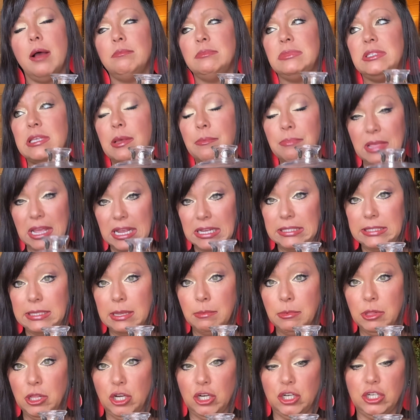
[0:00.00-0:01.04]
something
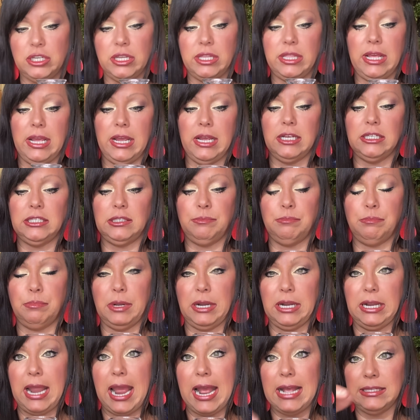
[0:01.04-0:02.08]
similar to this, but
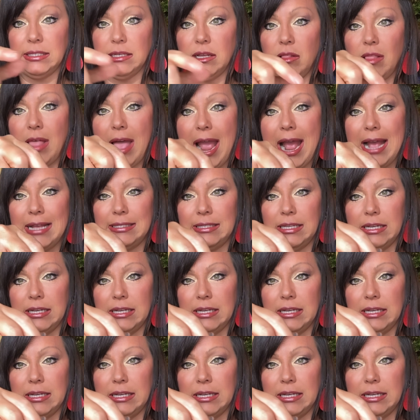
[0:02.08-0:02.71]
it has glass